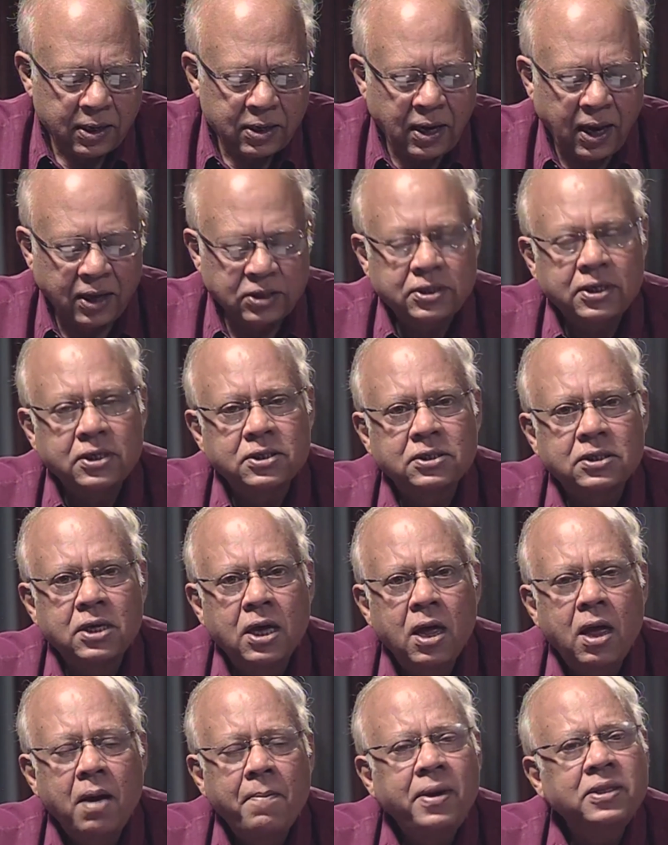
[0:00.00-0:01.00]
classes.
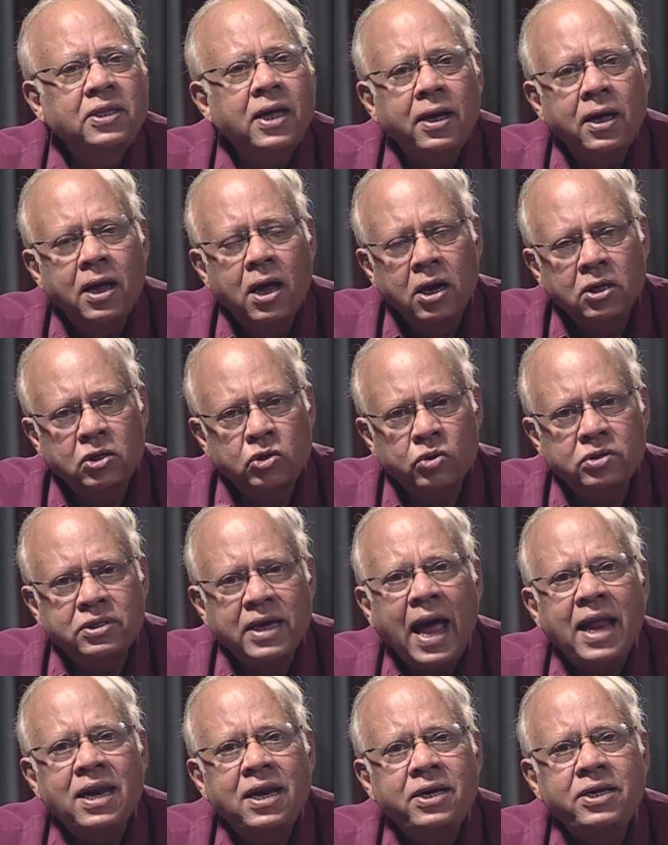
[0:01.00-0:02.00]
But the
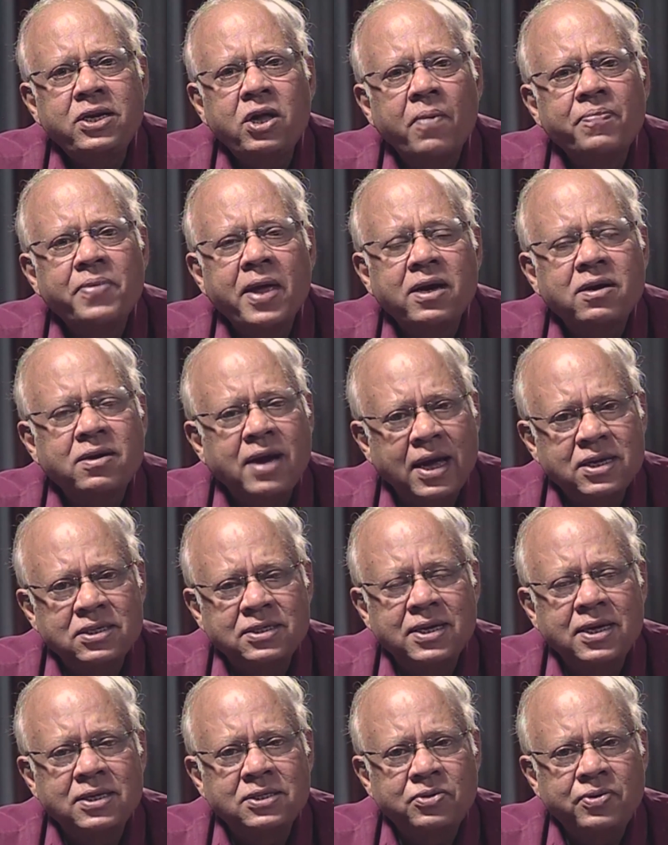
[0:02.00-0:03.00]
totality of the
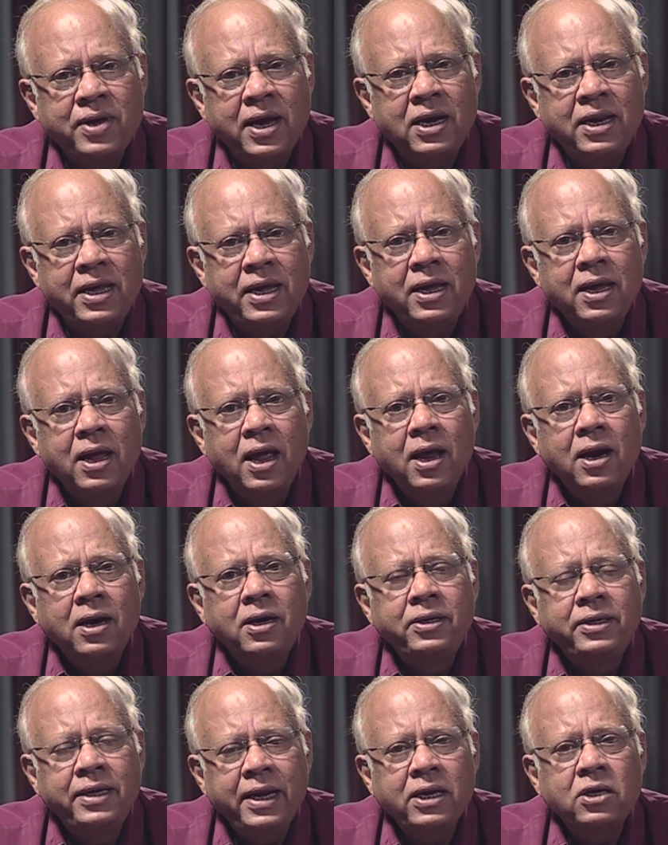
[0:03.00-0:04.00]
crisis really
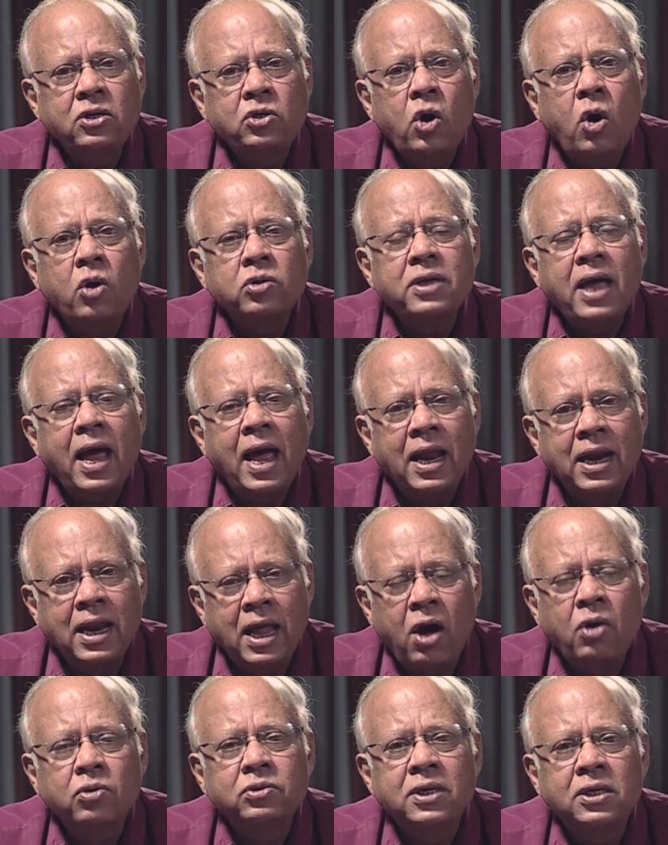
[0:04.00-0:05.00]
did not
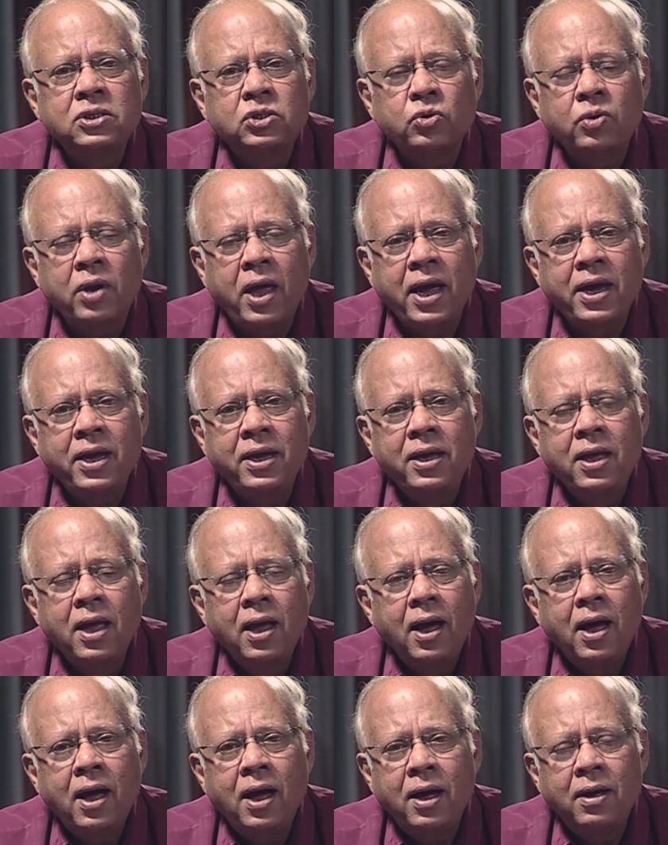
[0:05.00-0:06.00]
allow the July
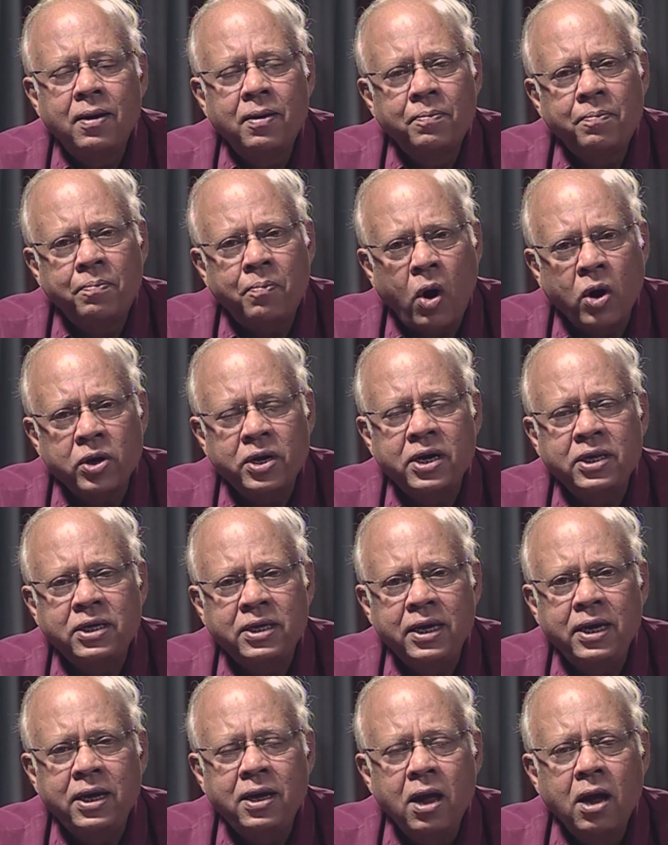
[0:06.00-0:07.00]

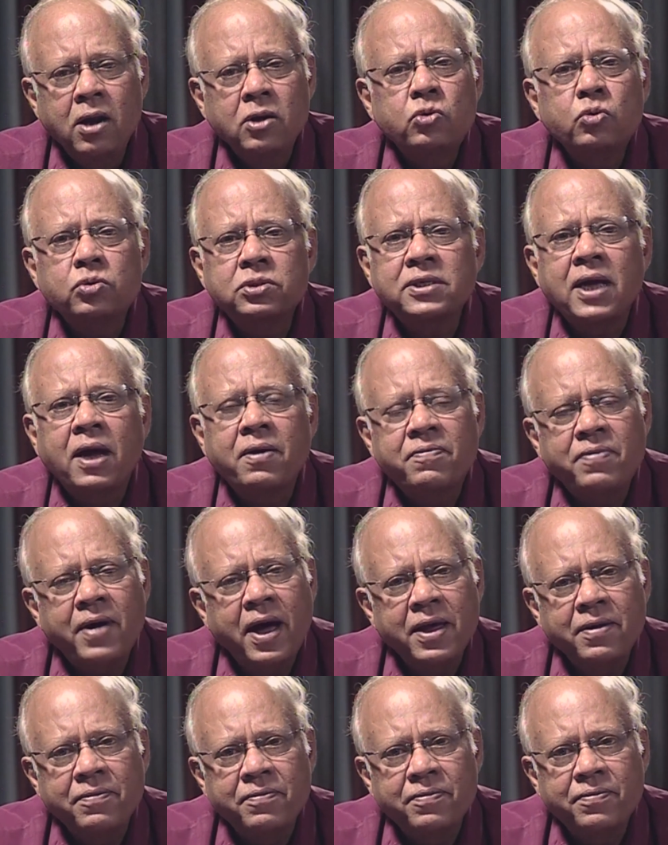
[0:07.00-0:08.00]
monarchy to
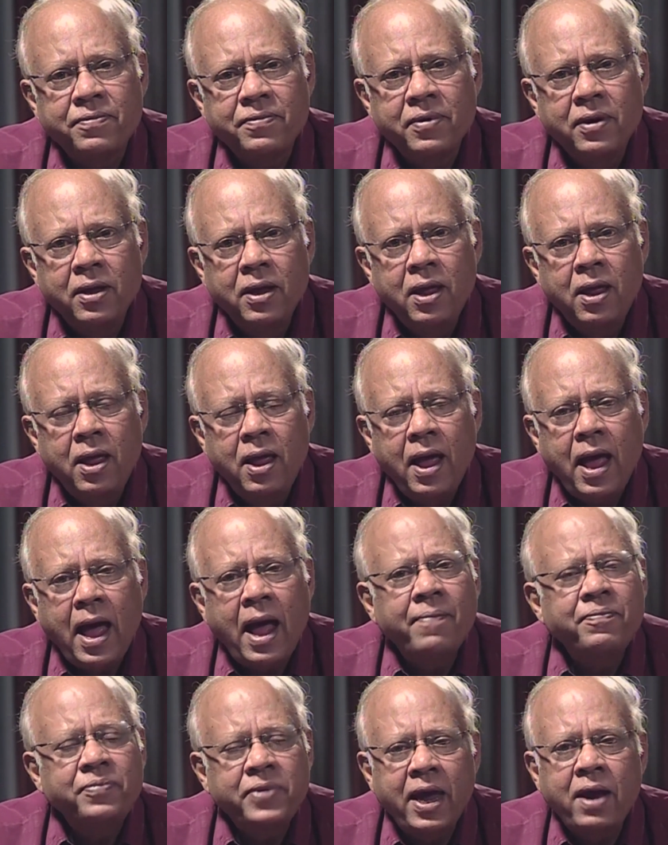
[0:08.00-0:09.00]
survive.
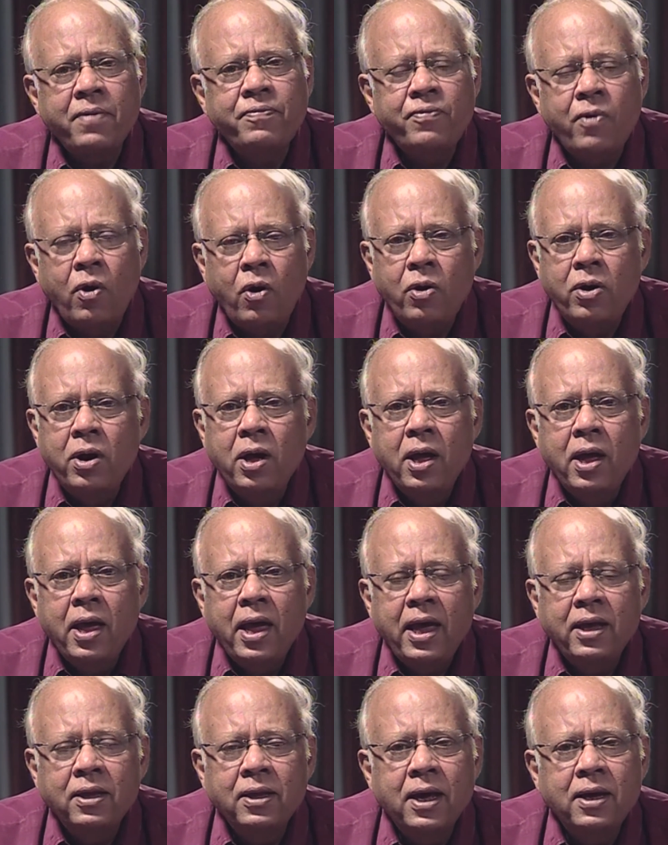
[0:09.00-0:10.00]
And therefore,
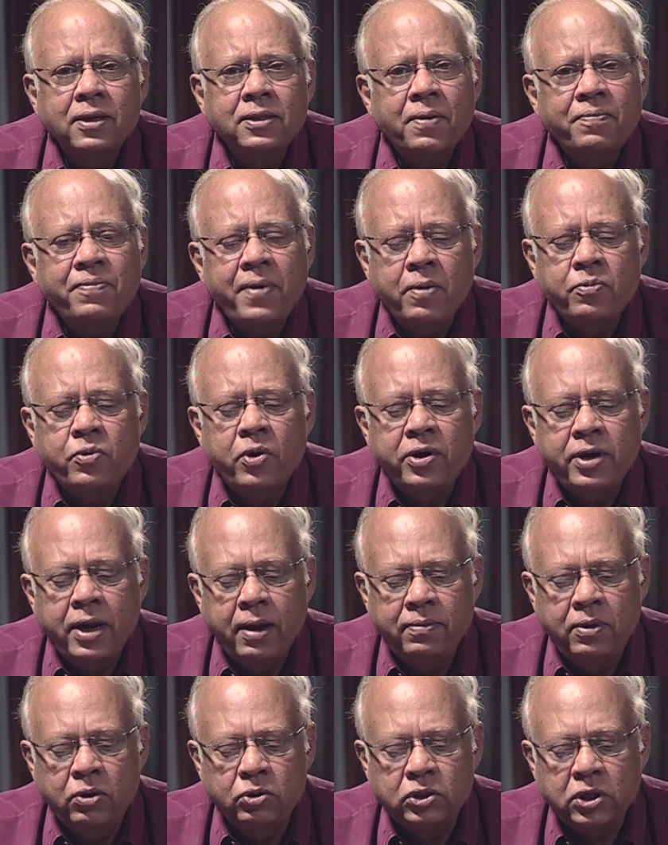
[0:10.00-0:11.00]
the February
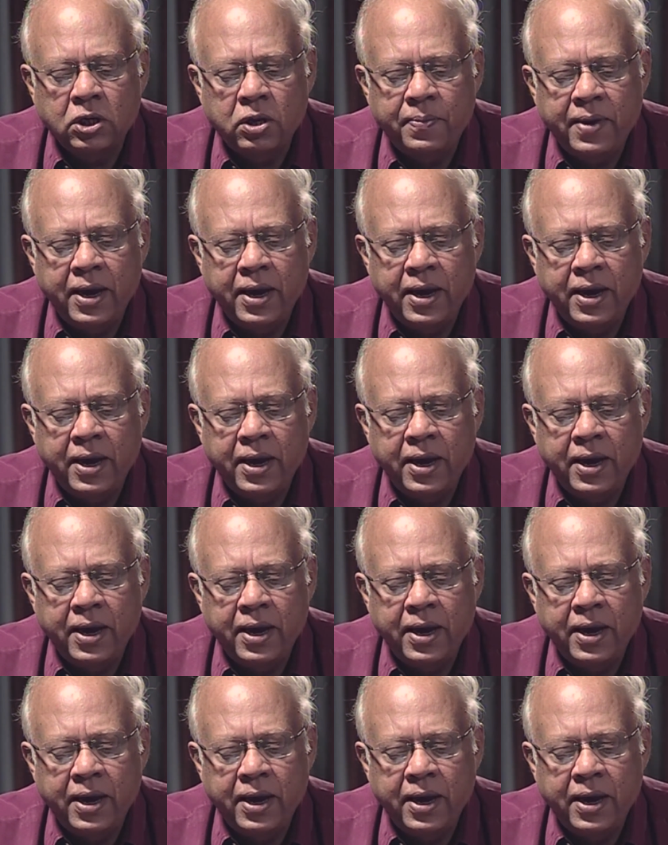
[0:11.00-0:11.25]
Revolution of